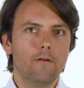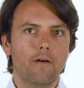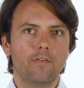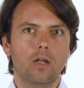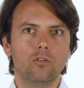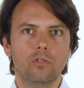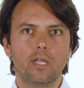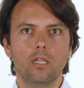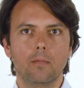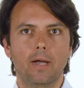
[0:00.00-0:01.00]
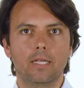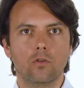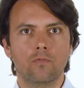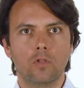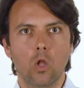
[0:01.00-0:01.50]
500 kilobyte
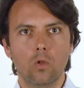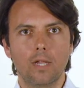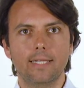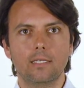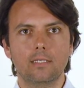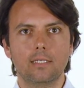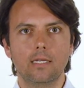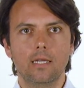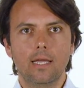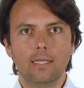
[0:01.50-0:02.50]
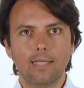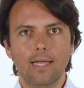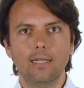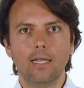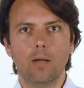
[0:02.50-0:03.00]
of low latency,
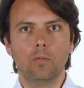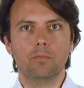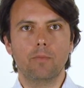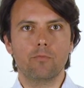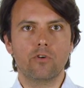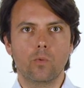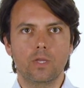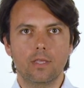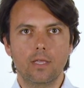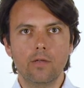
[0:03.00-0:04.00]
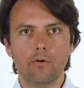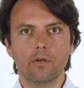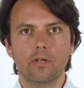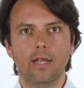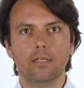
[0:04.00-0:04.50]
tightly coupled memory with error
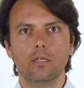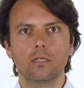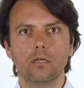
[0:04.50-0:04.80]
correcting